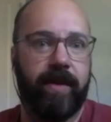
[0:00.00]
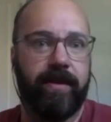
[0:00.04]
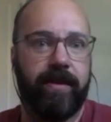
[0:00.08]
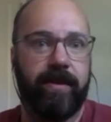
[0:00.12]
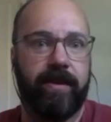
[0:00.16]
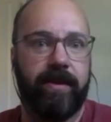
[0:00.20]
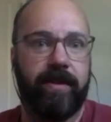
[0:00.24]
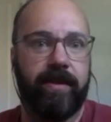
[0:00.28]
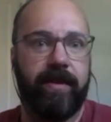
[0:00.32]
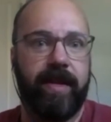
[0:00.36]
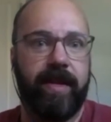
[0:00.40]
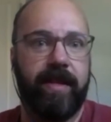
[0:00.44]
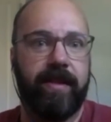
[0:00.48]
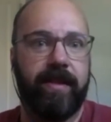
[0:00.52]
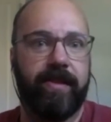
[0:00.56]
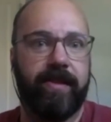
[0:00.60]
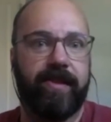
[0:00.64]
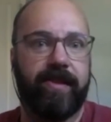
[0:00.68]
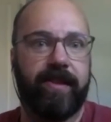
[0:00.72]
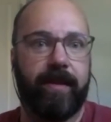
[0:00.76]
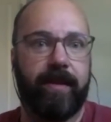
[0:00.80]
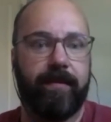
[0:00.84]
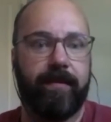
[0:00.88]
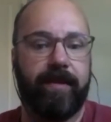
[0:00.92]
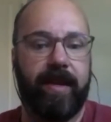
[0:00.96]
there is
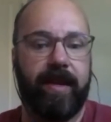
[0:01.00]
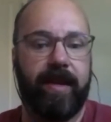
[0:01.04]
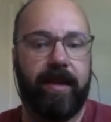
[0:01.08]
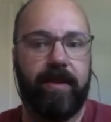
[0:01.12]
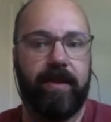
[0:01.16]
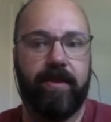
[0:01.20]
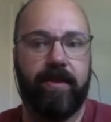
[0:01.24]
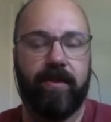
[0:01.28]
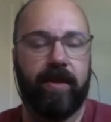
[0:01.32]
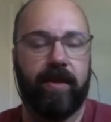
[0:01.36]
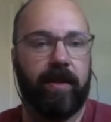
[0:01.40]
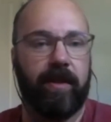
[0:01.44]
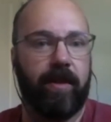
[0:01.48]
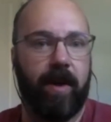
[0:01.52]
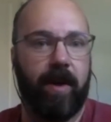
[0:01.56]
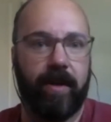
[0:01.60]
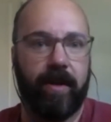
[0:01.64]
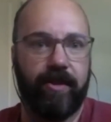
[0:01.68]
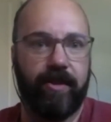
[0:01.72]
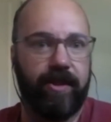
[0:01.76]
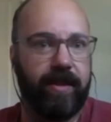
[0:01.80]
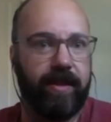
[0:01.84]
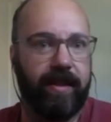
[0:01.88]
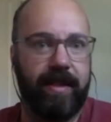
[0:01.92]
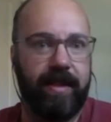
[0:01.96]
something
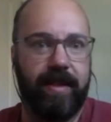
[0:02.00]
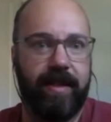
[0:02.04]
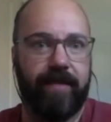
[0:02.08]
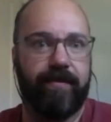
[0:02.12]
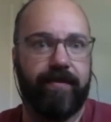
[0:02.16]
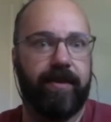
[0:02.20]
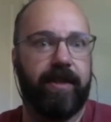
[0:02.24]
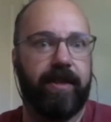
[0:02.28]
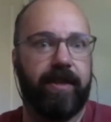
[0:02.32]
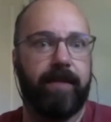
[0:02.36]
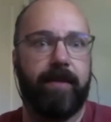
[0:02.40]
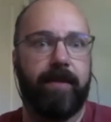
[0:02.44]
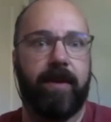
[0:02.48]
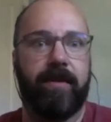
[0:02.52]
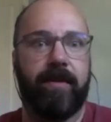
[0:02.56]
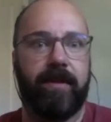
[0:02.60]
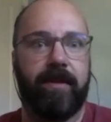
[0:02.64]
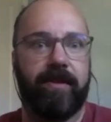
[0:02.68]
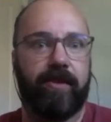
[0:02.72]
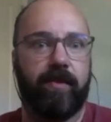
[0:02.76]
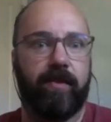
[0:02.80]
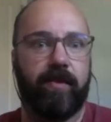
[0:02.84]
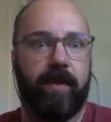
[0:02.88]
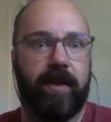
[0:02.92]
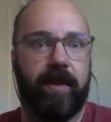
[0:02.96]
neurologically different about
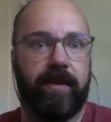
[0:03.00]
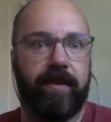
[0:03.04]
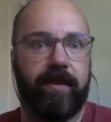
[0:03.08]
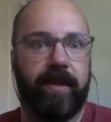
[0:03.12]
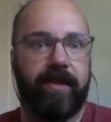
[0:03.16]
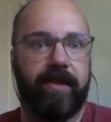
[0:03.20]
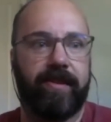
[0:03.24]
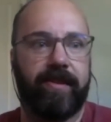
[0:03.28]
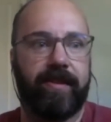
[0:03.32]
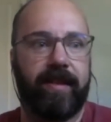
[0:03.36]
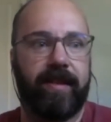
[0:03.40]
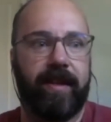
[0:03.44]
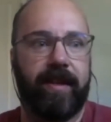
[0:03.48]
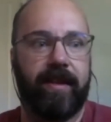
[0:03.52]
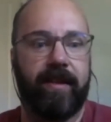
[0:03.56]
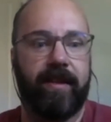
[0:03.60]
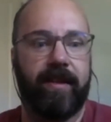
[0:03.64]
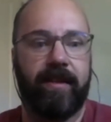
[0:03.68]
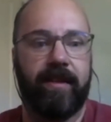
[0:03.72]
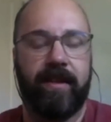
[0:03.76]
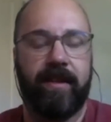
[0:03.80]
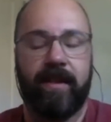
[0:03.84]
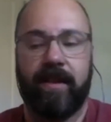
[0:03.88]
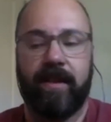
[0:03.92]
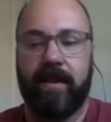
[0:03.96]
us, whether
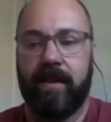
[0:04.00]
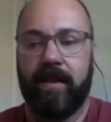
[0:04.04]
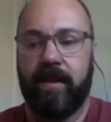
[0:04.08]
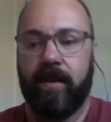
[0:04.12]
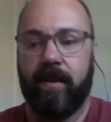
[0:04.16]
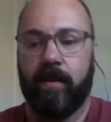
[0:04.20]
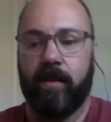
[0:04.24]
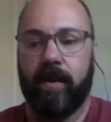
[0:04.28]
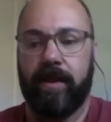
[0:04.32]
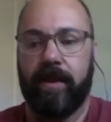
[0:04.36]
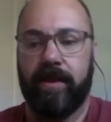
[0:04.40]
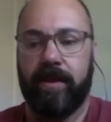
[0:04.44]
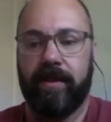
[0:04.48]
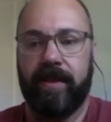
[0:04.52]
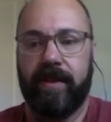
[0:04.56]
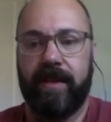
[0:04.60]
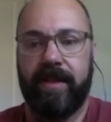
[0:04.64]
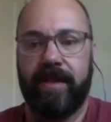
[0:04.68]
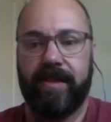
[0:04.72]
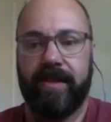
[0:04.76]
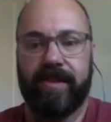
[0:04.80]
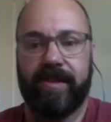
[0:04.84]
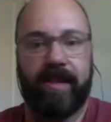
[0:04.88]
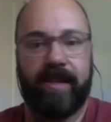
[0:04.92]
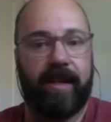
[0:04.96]
it
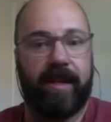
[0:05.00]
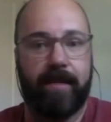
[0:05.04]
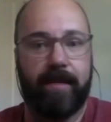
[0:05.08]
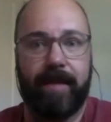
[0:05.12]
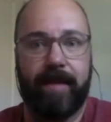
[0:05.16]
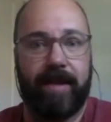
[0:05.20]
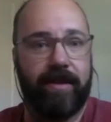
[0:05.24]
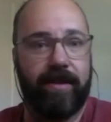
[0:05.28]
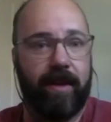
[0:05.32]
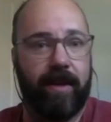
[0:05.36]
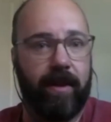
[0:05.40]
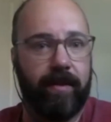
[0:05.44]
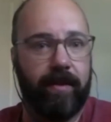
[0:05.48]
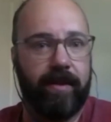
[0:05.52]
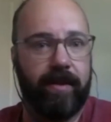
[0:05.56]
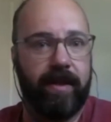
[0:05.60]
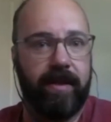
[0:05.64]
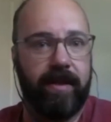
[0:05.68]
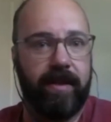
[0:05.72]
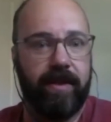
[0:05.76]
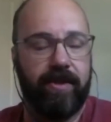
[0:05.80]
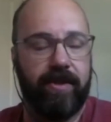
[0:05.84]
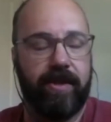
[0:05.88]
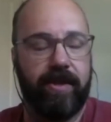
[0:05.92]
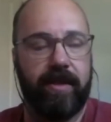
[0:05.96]
is like a mental health
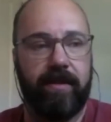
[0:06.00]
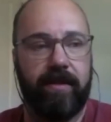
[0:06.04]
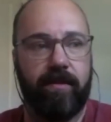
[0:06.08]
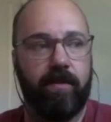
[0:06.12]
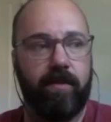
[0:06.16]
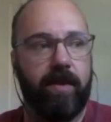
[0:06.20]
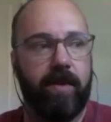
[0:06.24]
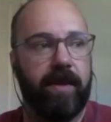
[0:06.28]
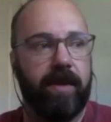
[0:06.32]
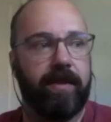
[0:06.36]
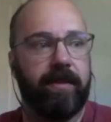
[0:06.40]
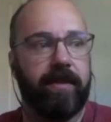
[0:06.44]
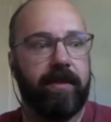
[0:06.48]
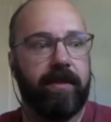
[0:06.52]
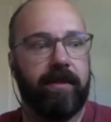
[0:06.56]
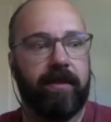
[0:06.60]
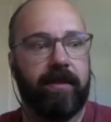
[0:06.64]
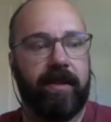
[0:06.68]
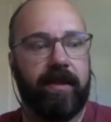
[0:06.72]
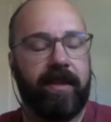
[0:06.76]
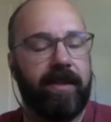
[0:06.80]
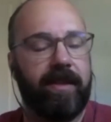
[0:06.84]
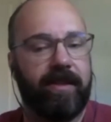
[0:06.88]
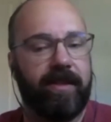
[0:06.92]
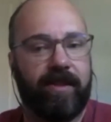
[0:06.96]
condition,
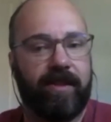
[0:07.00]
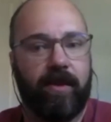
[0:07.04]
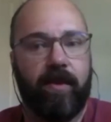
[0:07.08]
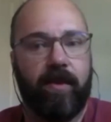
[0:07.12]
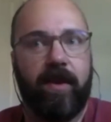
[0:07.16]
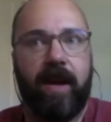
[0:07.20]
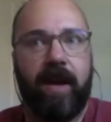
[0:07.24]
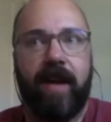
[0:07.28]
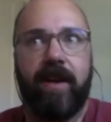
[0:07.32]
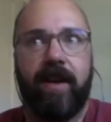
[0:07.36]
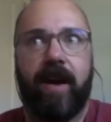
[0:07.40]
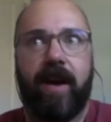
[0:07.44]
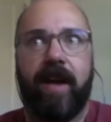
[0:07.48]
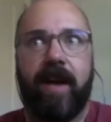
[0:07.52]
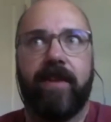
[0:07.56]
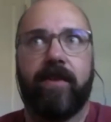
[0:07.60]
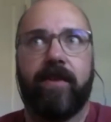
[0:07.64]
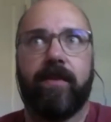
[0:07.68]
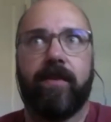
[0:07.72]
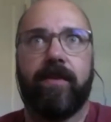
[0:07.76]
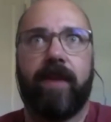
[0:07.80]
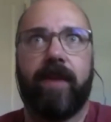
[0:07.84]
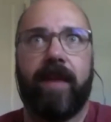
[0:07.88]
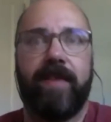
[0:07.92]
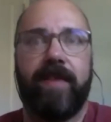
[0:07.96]
I
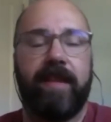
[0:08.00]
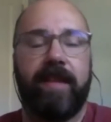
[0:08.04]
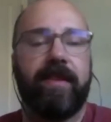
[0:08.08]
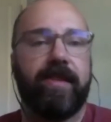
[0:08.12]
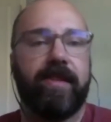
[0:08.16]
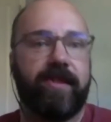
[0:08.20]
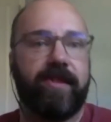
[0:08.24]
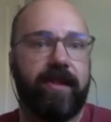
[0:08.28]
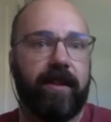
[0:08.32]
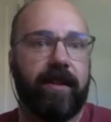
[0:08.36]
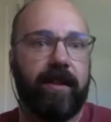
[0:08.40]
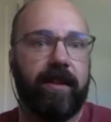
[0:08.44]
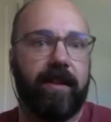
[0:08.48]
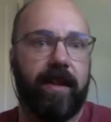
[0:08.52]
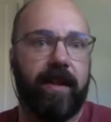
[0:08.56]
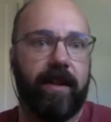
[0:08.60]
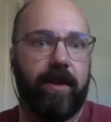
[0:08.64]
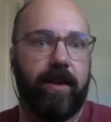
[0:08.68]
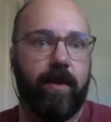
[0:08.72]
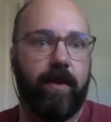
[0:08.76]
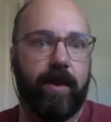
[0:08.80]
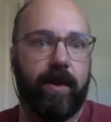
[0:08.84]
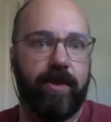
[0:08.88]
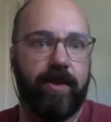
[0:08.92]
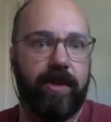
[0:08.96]
don't. I think there's still a lot of
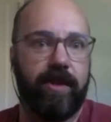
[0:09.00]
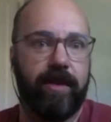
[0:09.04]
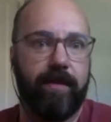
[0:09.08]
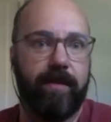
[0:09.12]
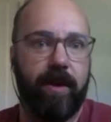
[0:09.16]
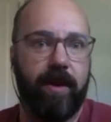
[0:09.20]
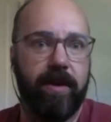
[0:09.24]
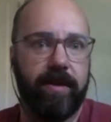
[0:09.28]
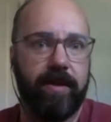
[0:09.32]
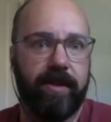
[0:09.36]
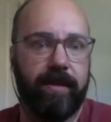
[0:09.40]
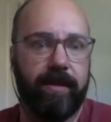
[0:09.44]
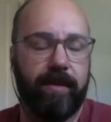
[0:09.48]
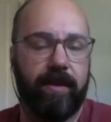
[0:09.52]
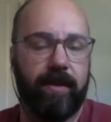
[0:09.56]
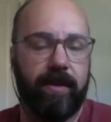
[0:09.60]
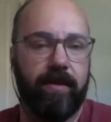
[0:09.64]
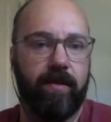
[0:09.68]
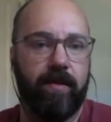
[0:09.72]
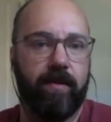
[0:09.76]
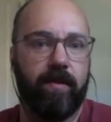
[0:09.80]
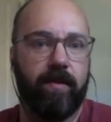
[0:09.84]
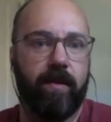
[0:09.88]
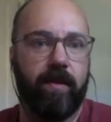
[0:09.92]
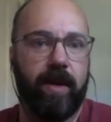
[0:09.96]
question marks
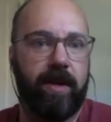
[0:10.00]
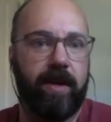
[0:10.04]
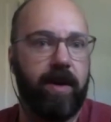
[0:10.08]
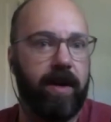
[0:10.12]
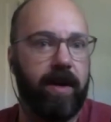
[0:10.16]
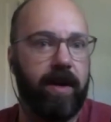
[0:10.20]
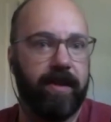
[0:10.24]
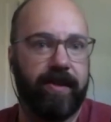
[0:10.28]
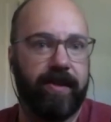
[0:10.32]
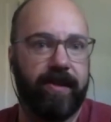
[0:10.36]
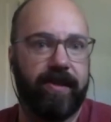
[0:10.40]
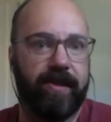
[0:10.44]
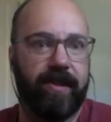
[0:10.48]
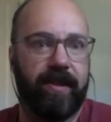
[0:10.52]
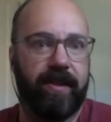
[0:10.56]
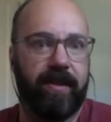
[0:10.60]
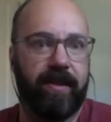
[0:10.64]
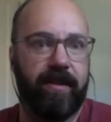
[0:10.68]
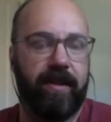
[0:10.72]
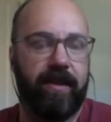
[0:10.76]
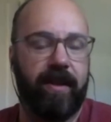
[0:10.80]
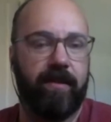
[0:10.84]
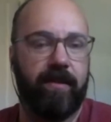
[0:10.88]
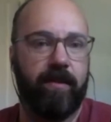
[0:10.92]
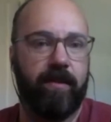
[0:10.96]
about what causes it
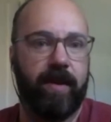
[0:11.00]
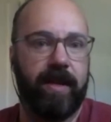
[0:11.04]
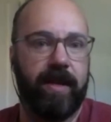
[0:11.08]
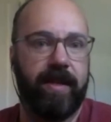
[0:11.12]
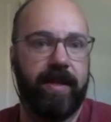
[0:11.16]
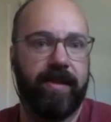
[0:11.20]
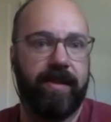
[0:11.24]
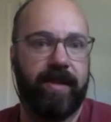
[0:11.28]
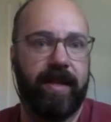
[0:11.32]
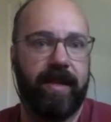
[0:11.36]
and what is it.